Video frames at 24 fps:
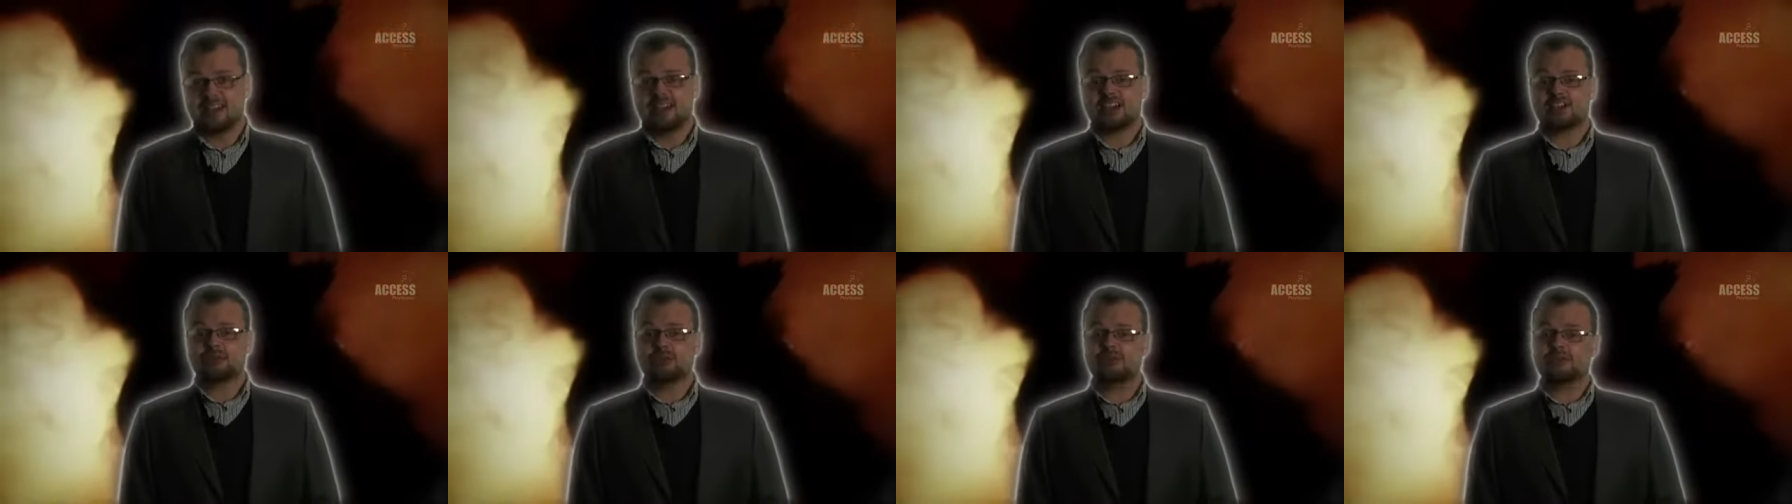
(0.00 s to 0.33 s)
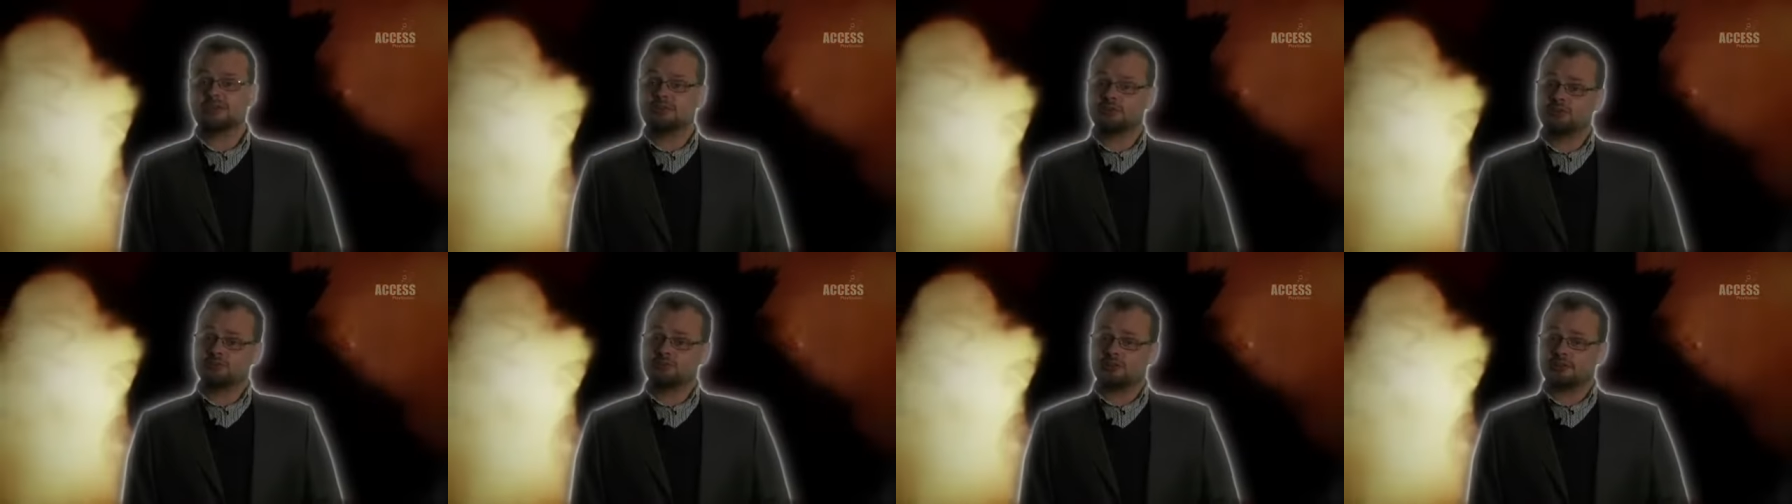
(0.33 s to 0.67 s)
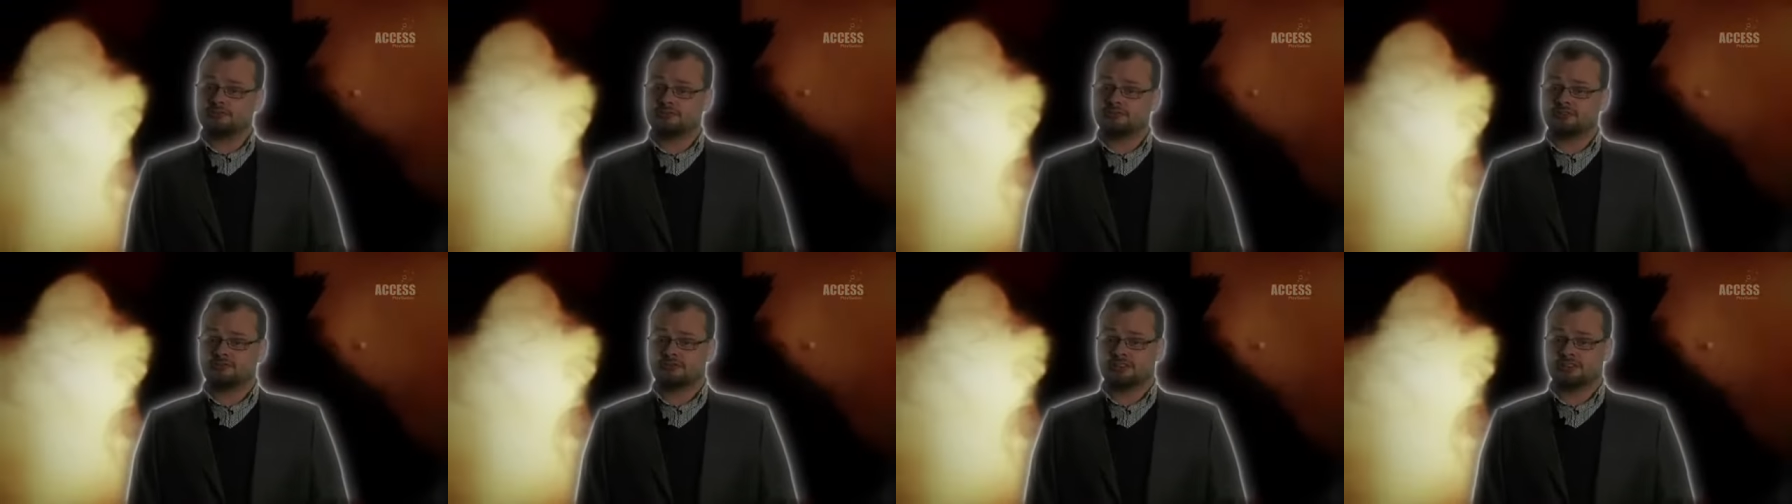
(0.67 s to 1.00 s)
a quick
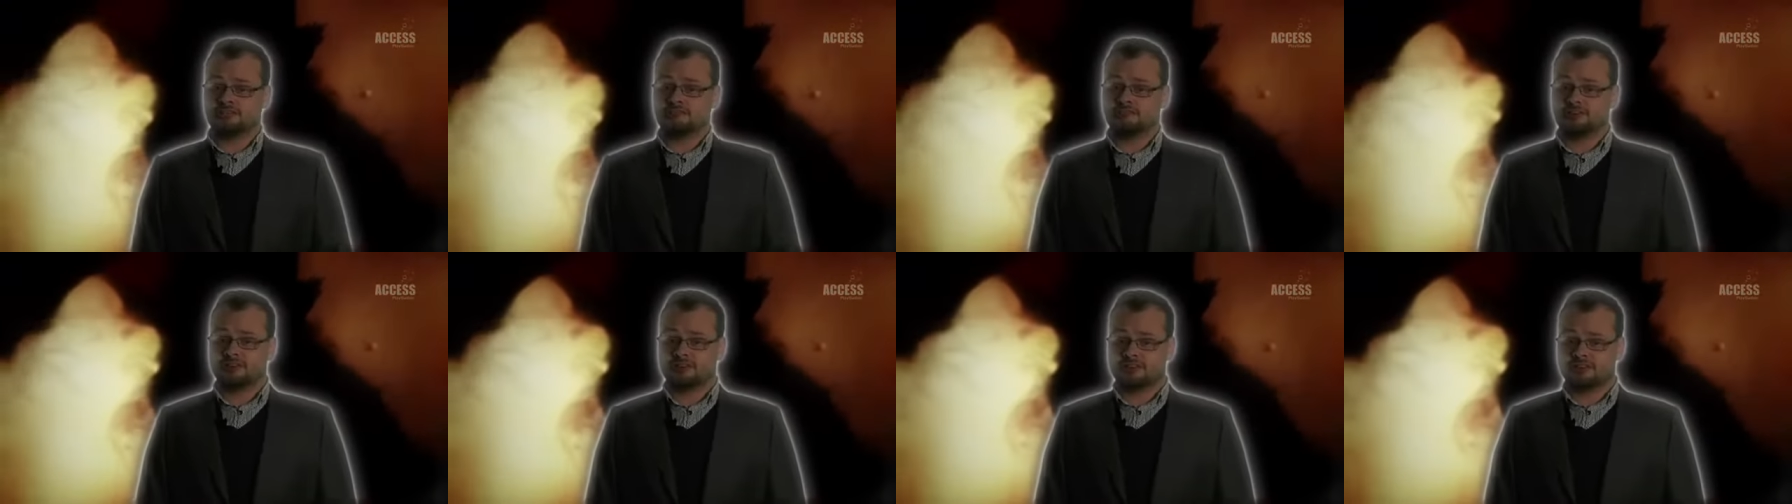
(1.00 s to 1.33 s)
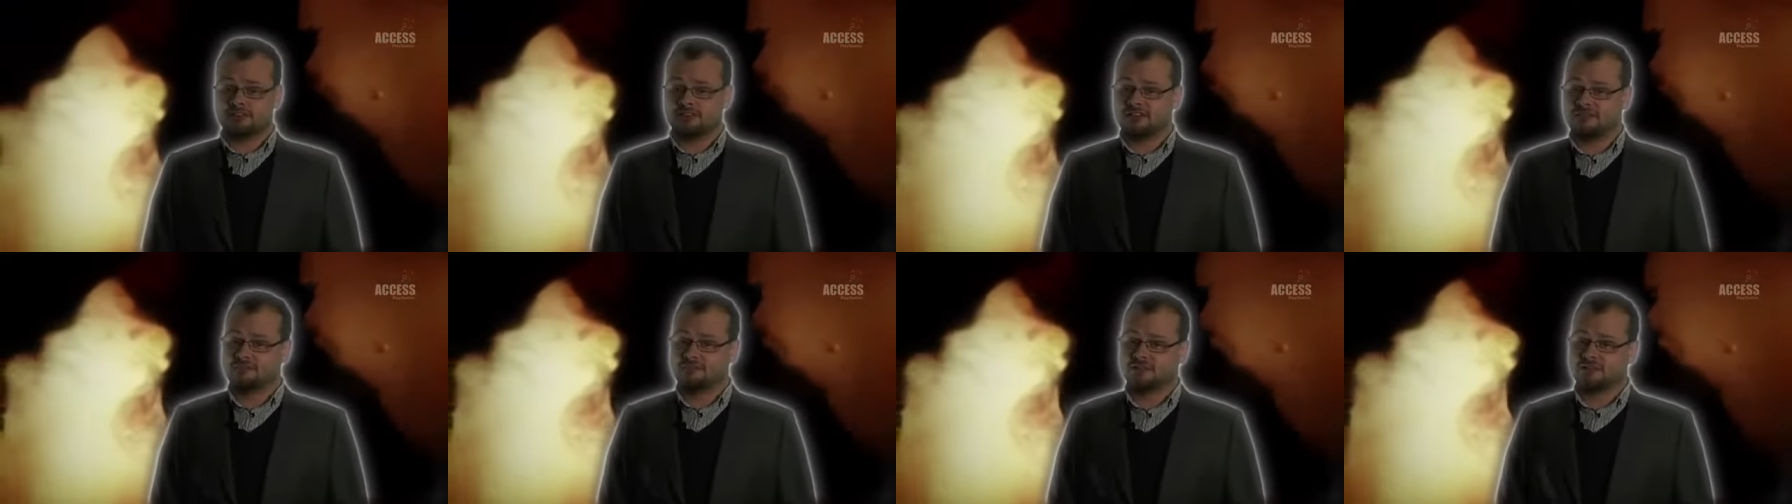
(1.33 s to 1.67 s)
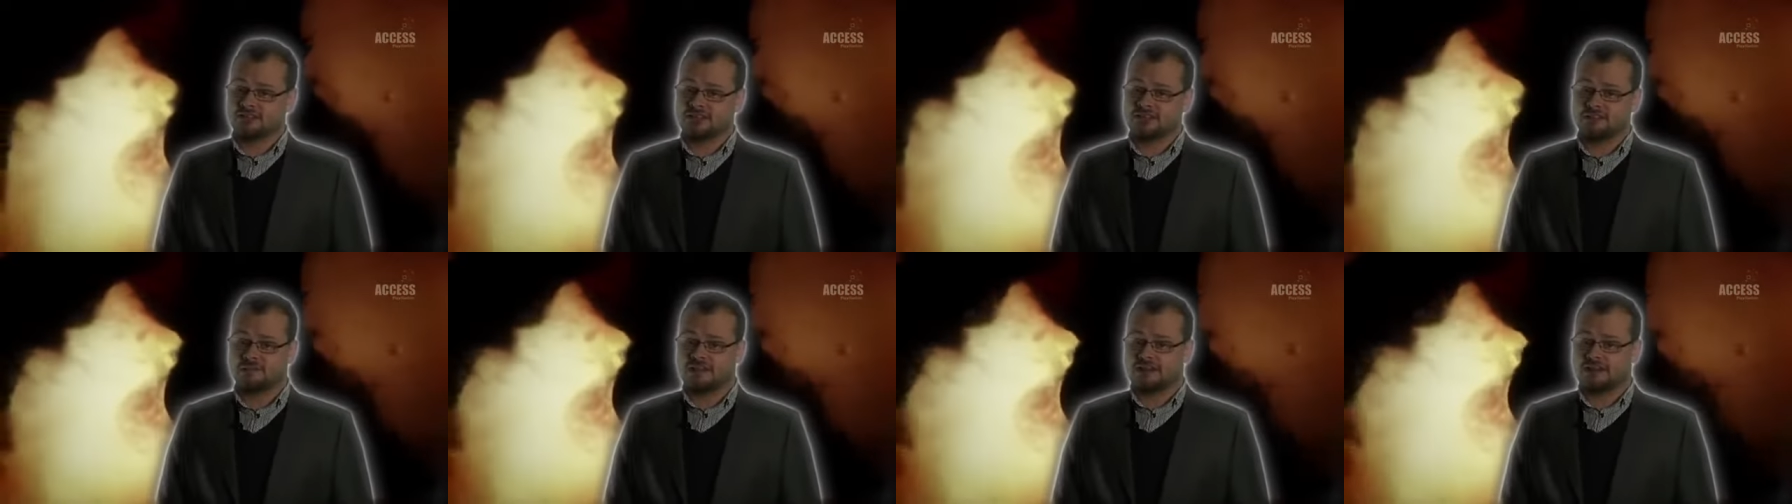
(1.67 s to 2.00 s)
kudos to whichever design
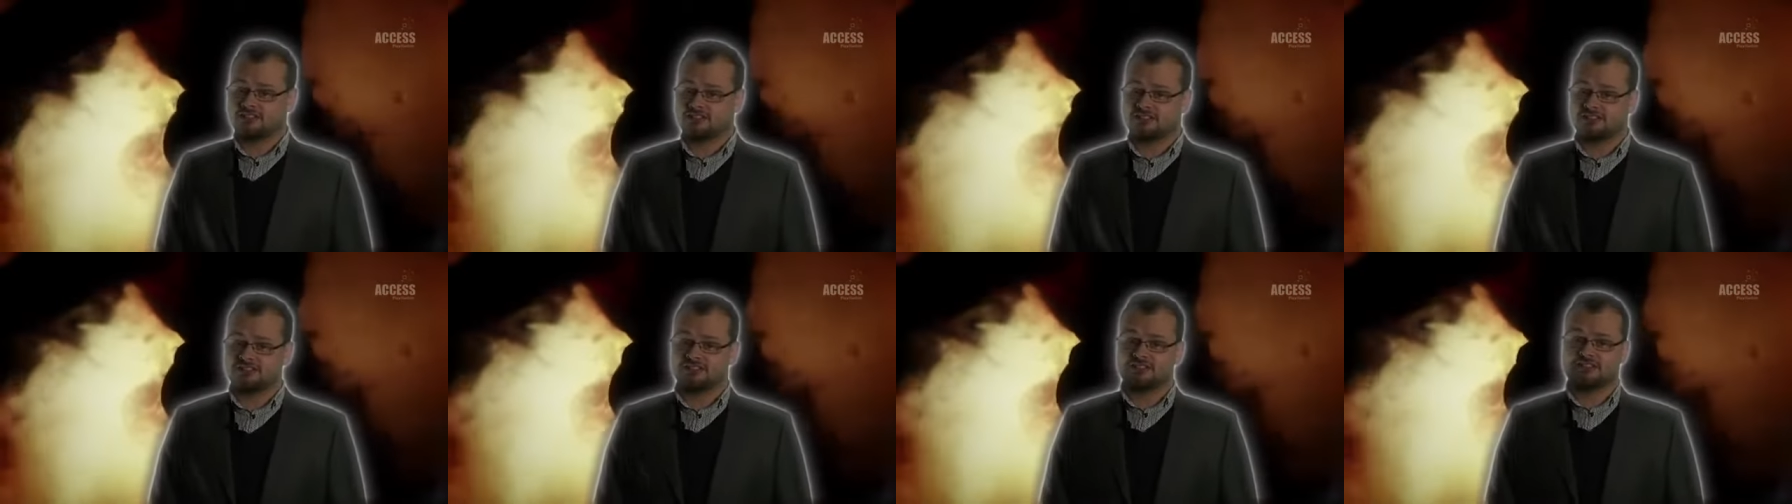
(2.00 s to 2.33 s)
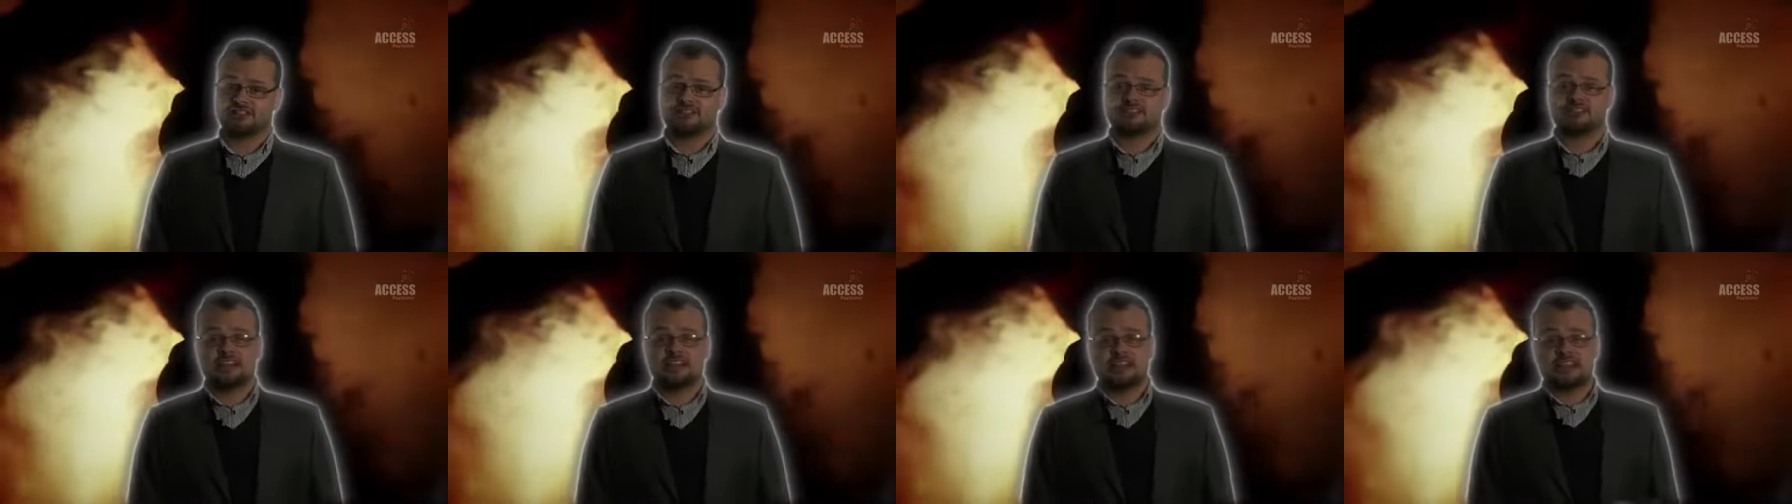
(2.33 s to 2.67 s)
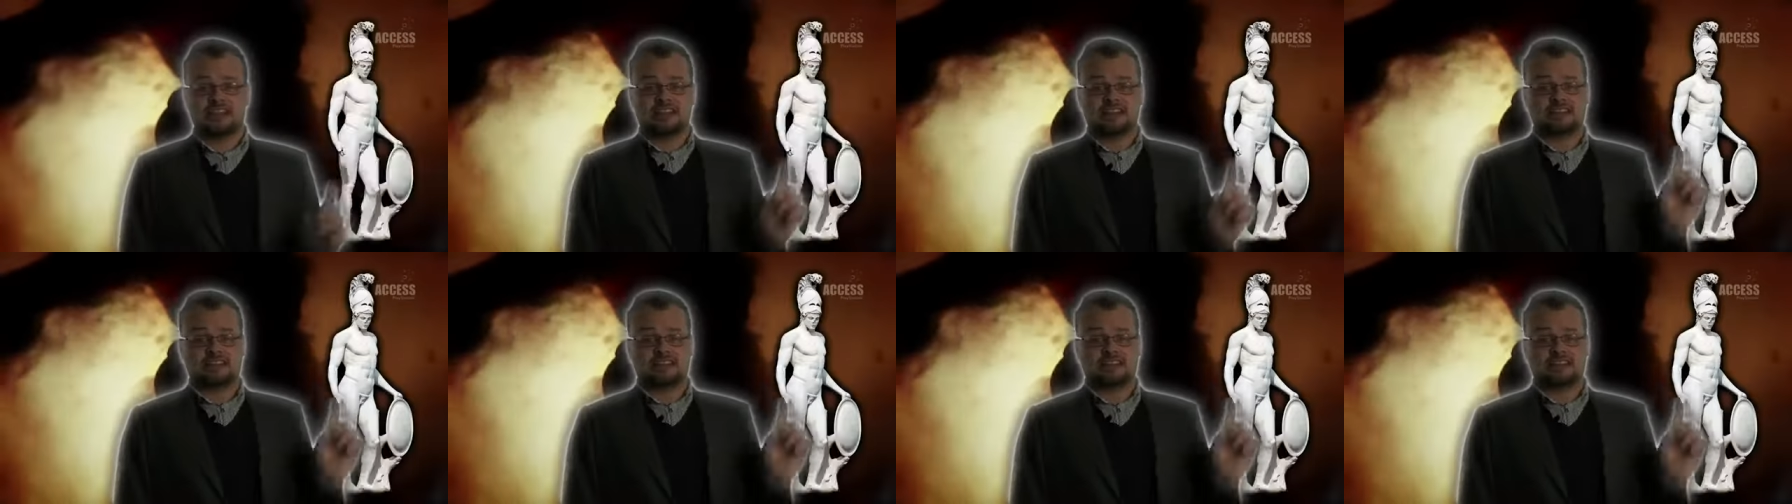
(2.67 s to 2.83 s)
monkey managed to turn